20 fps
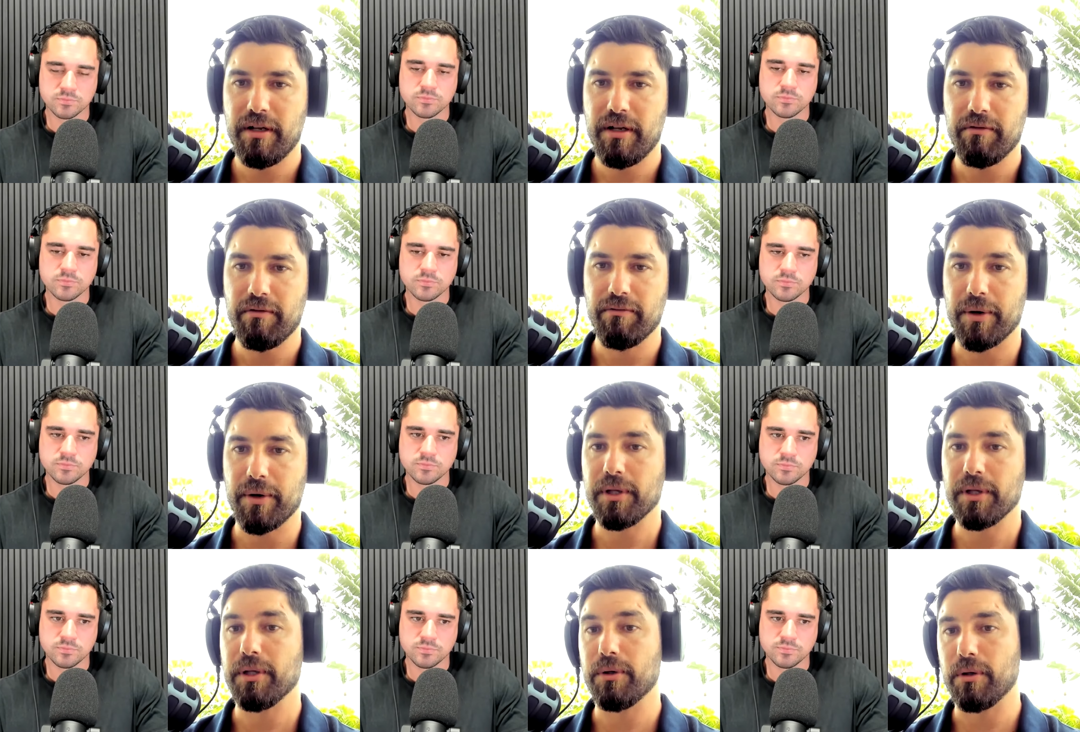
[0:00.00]

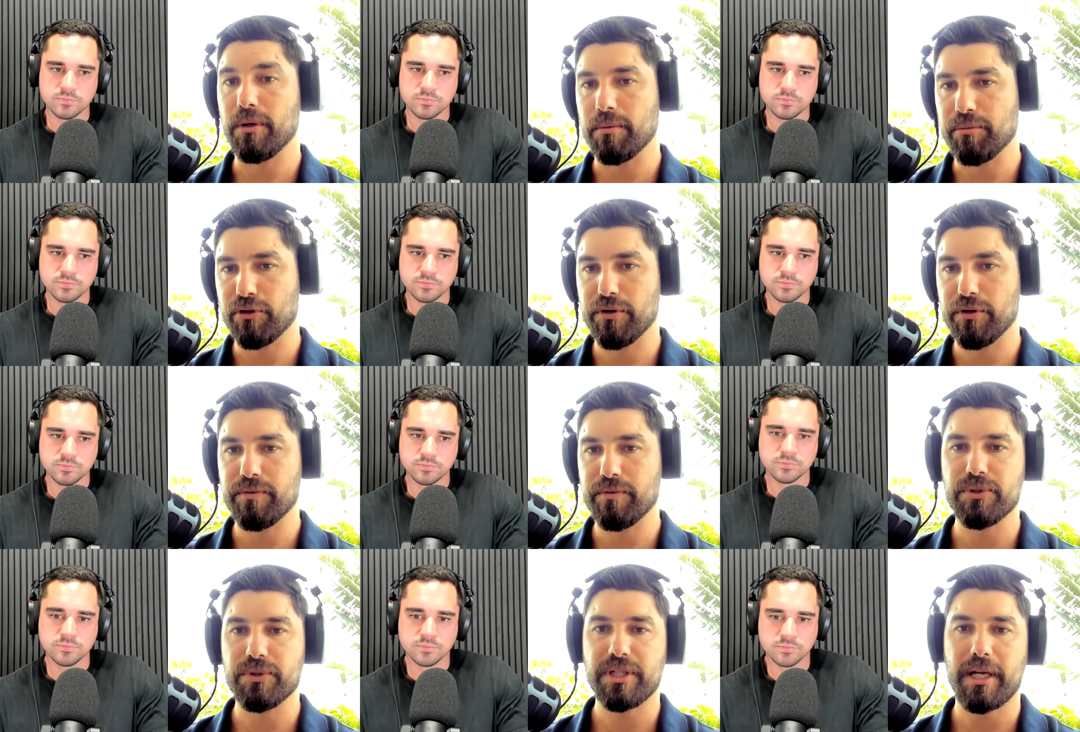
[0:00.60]
Speaker 1: very little
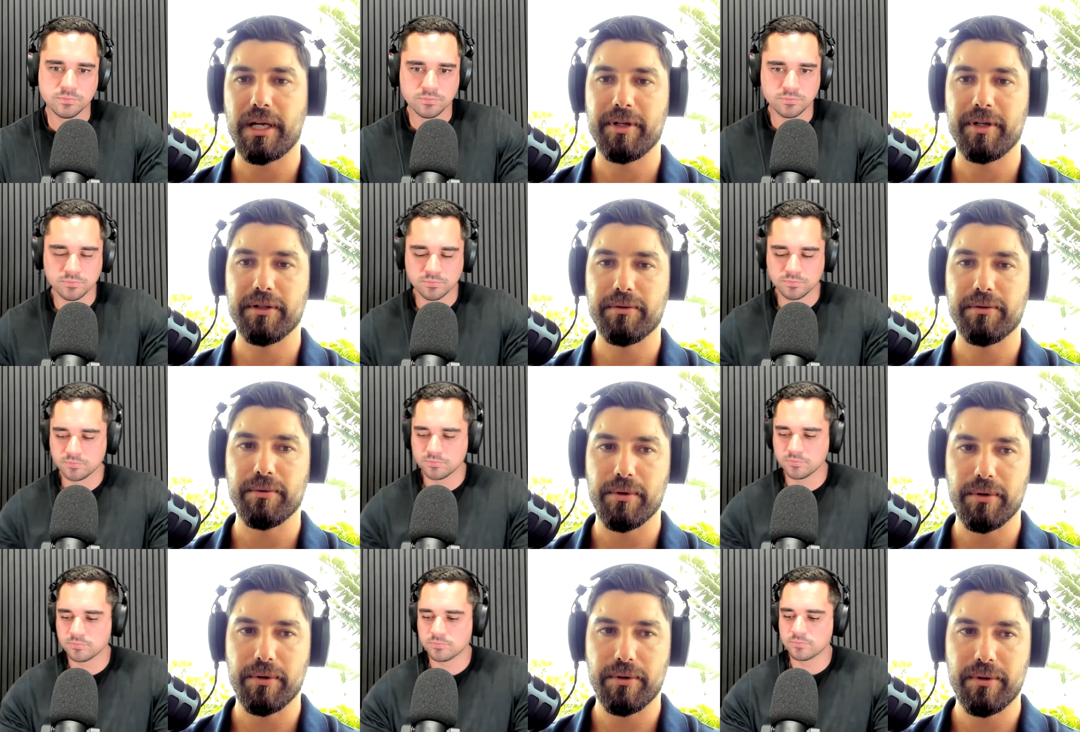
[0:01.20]
approvals coming
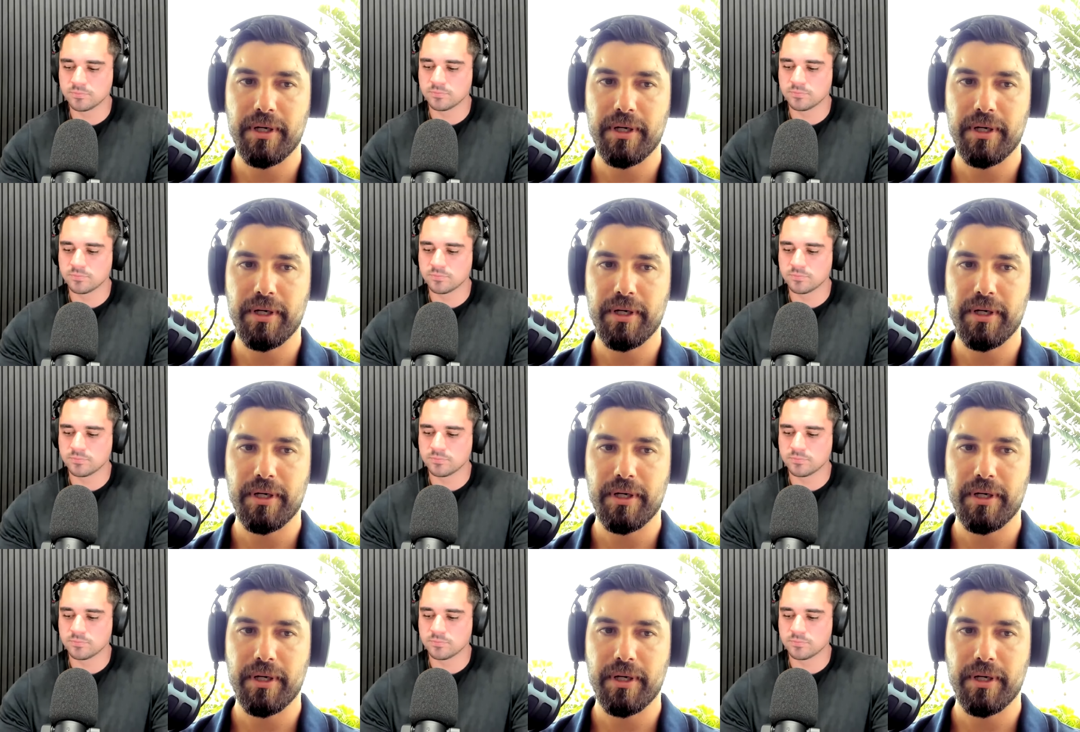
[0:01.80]
through.